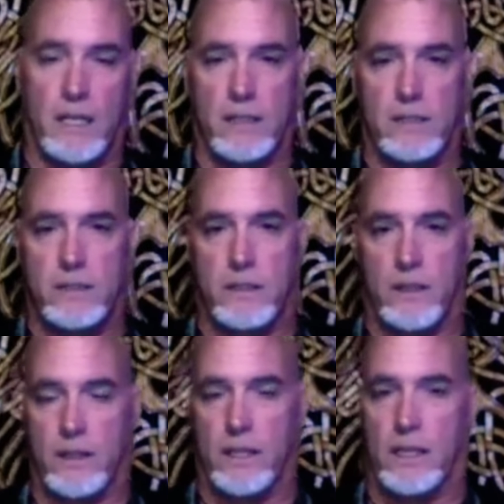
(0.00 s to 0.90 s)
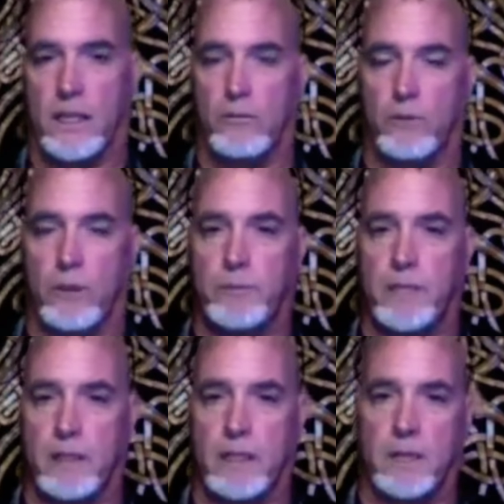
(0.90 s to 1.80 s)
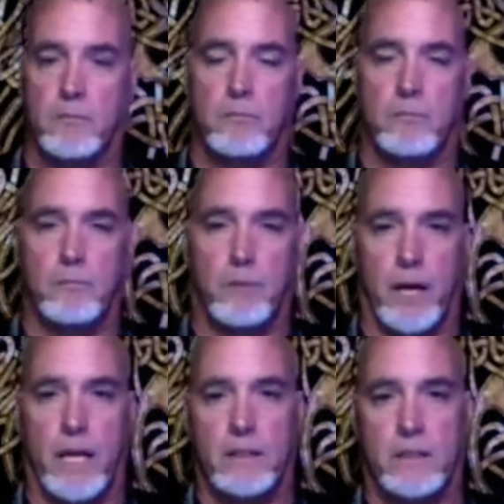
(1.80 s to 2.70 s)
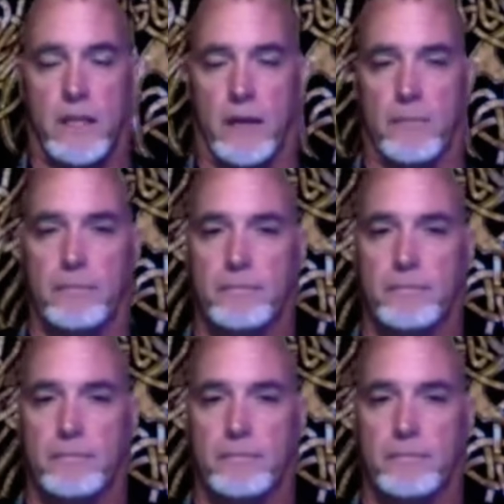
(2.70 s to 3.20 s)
is the reptilian brainstem.